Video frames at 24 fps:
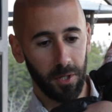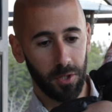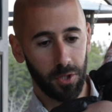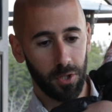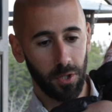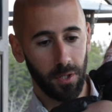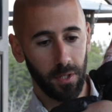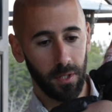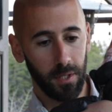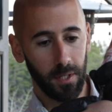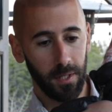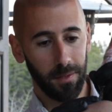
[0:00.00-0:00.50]
It
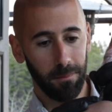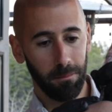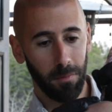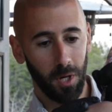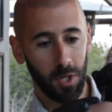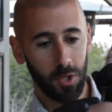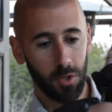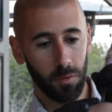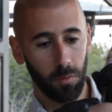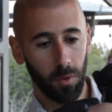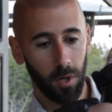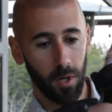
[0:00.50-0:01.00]
shouldn't need
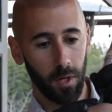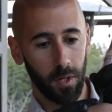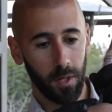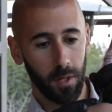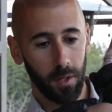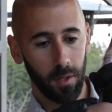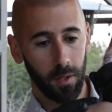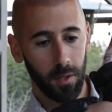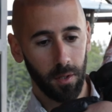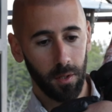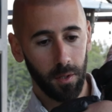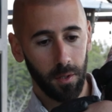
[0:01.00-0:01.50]
much
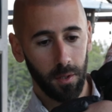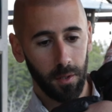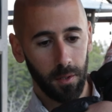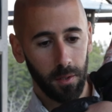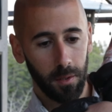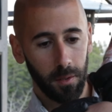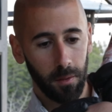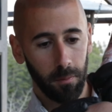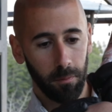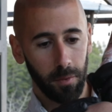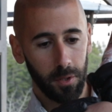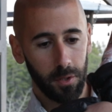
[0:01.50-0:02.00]
work,
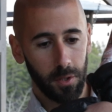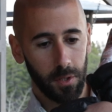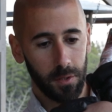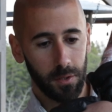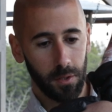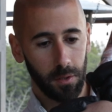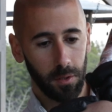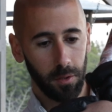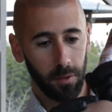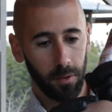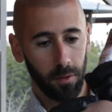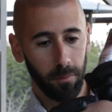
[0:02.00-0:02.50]
but
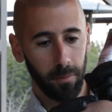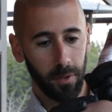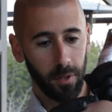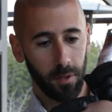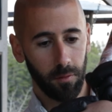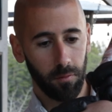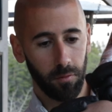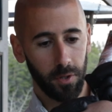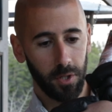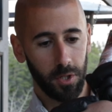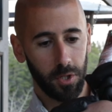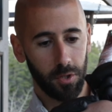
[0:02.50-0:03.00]
just a little bit
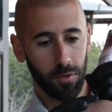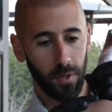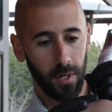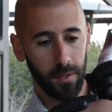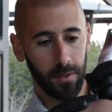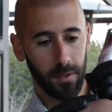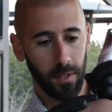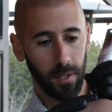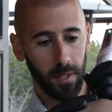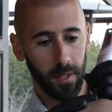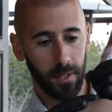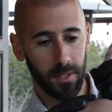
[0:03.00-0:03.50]
of
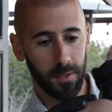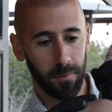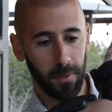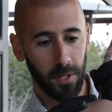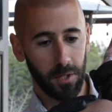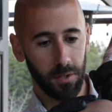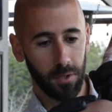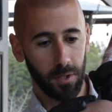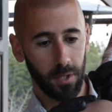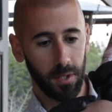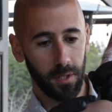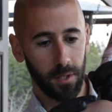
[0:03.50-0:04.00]
re-strengthening,
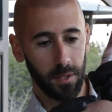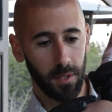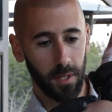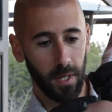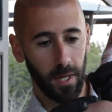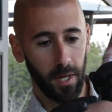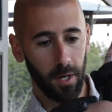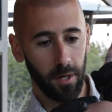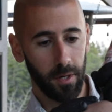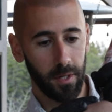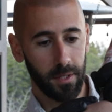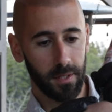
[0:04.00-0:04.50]
especially in
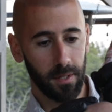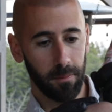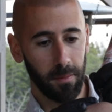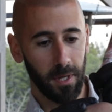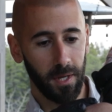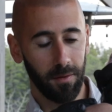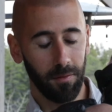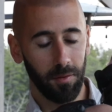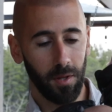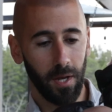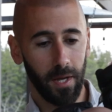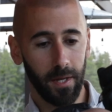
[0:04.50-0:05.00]
areas that
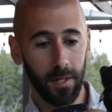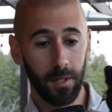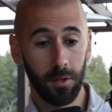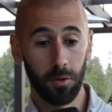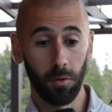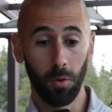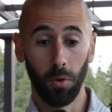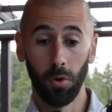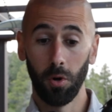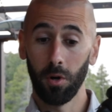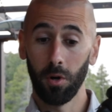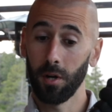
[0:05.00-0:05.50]
may have
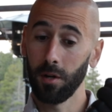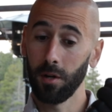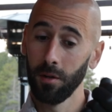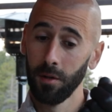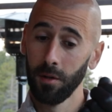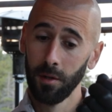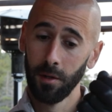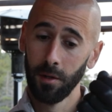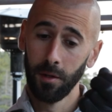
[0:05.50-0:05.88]
lightened, or